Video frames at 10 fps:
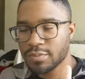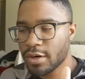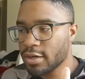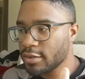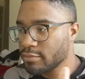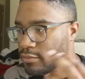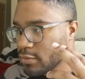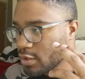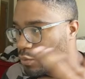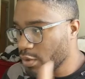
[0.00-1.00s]
this product,
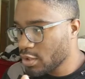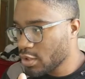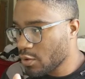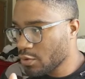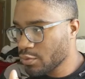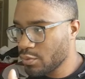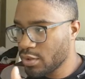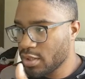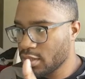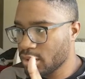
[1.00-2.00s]
we just go through
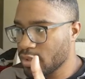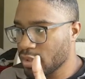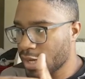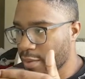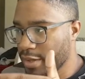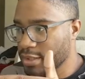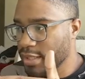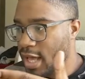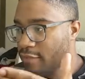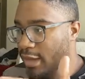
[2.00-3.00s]
the comments.
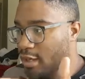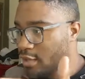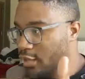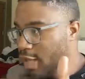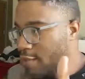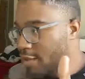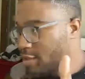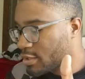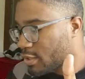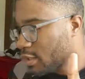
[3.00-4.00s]
They have 800
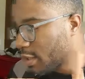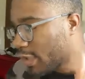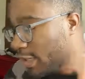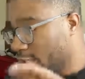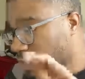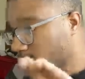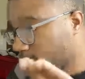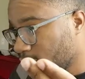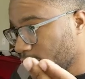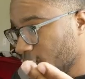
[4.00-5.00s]
comments.
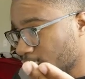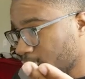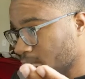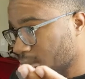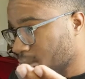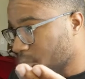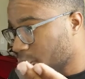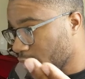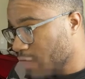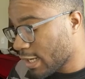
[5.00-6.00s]
It looks like people
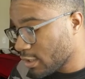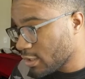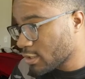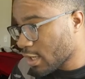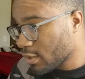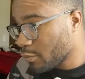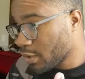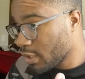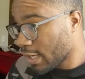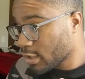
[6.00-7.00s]
really like
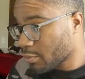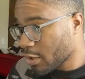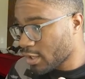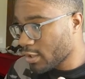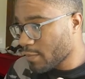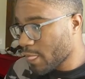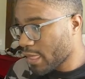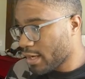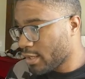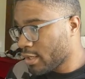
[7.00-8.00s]
the product.
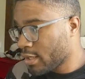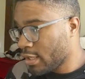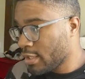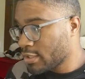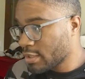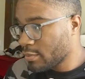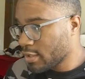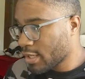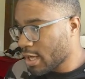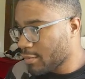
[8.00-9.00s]
And then some of
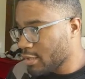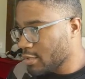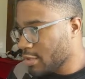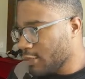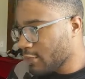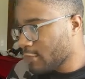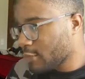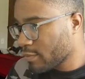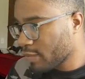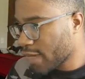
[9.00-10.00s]
the comments are even
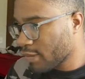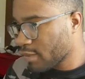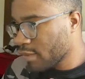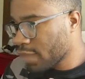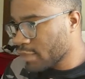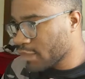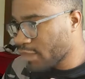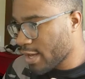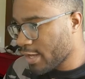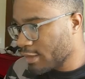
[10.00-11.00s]
from
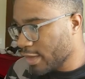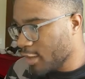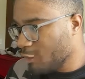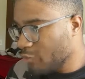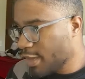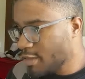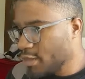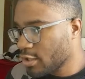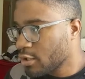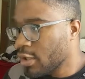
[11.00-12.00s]
yesterday or a couple days
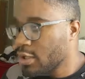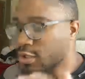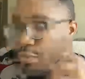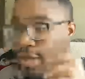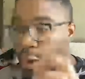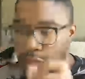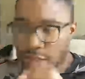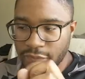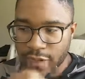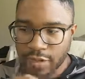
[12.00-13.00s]
ago. So now we
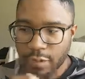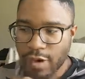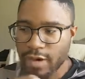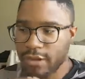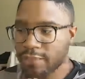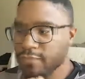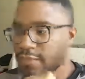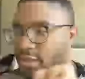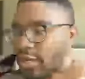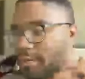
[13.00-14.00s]
just found a product
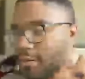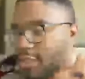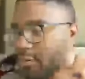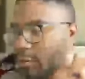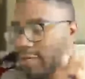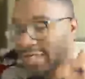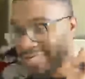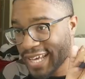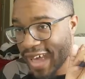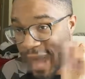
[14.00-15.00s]
that someone
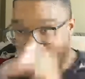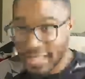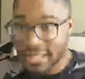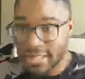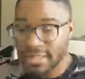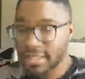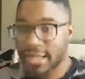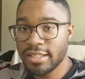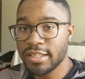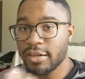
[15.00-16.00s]
is actually
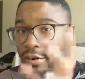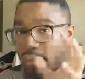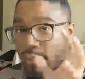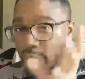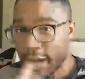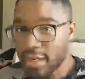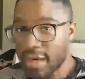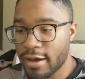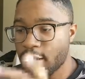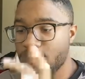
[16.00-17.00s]
scaling right
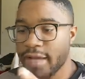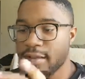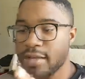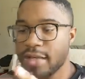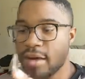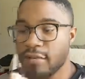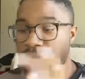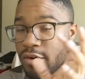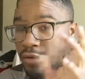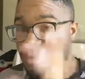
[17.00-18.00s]
now, making money off
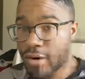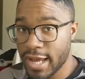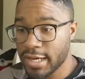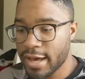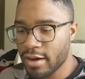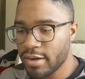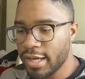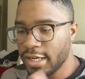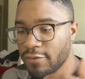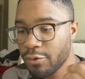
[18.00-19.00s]
of it right now.
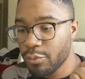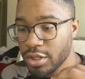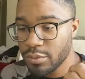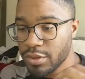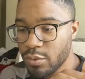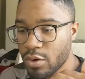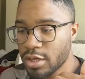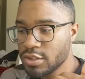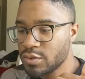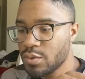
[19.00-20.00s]
And if we really, really
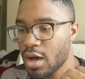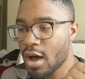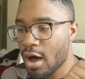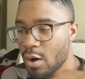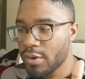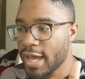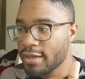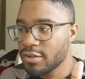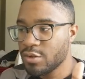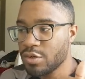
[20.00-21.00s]
wanted to, all we
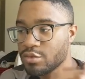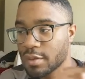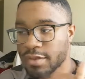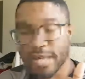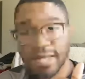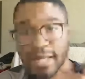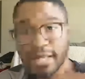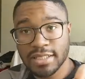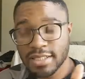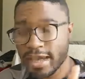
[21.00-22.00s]
had to do is replicate that
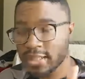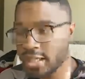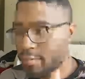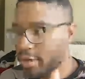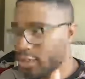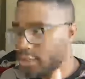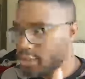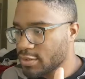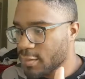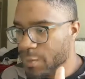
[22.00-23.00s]
exact same
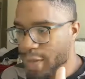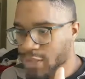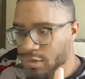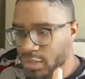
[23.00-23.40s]
process. So